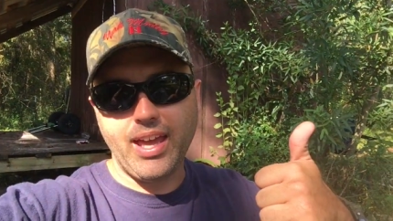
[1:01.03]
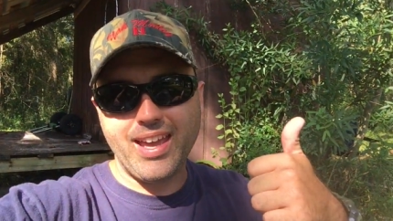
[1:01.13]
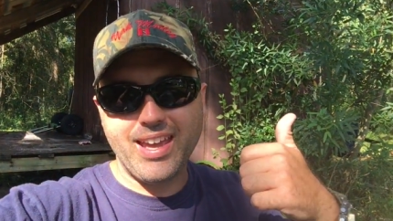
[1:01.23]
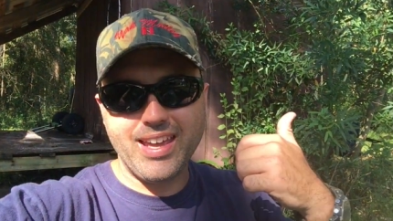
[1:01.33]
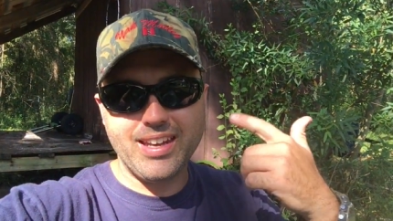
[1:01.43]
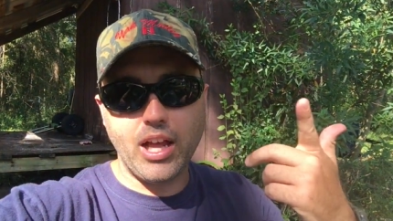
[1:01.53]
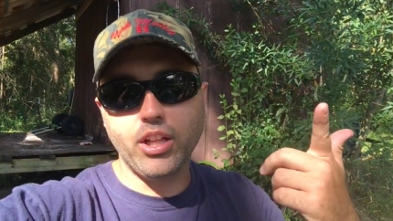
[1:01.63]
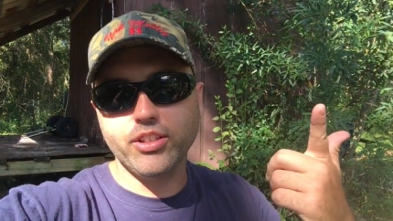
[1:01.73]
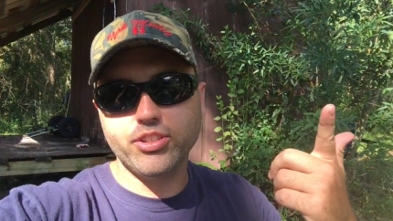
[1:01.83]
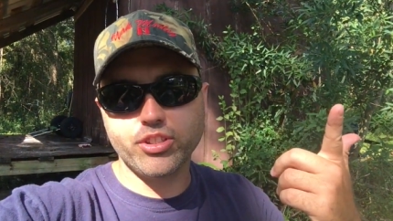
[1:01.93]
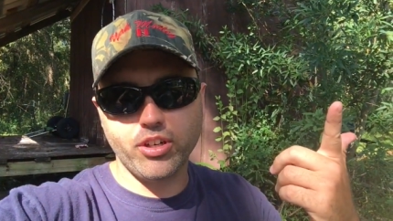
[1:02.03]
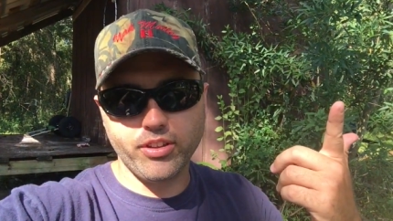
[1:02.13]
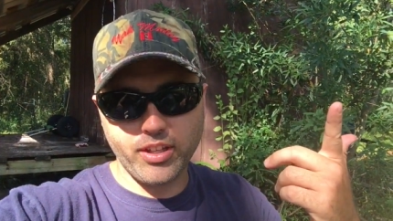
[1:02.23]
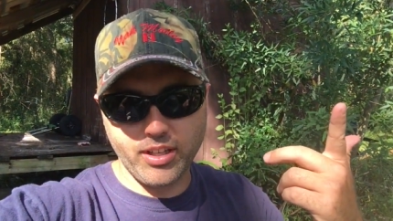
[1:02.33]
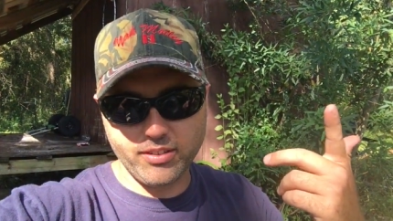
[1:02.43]
and I'll leash
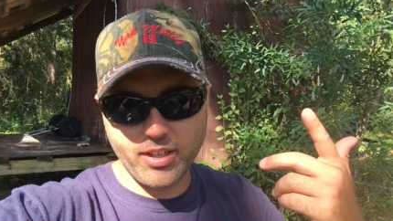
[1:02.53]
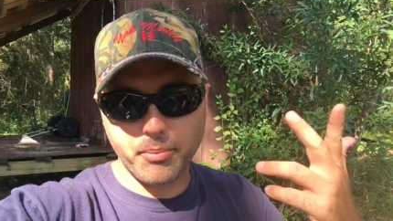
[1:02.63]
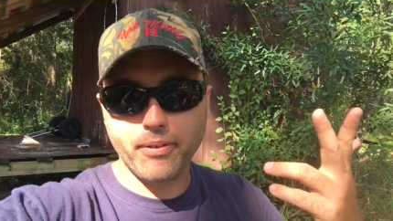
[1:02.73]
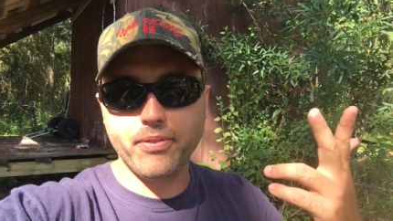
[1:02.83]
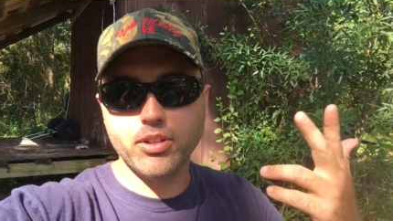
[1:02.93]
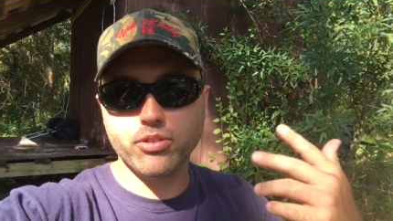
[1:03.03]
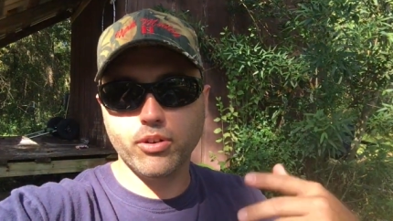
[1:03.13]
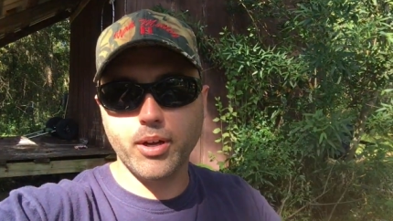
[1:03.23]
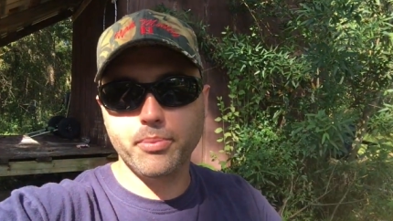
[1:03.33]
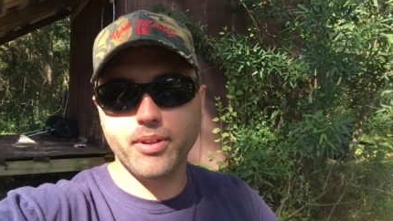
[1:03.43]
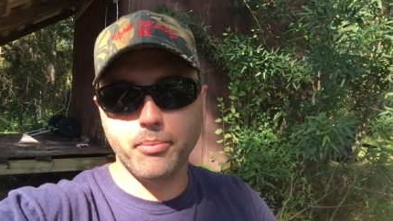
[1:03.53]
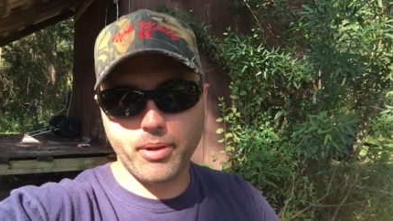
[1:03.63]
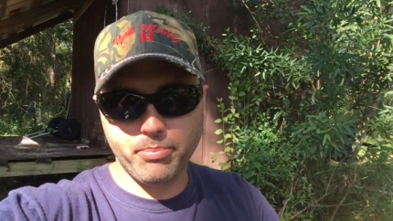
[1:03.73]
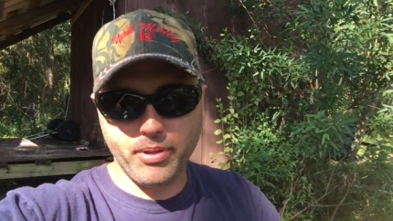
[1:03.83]
certain things like my fish grips and my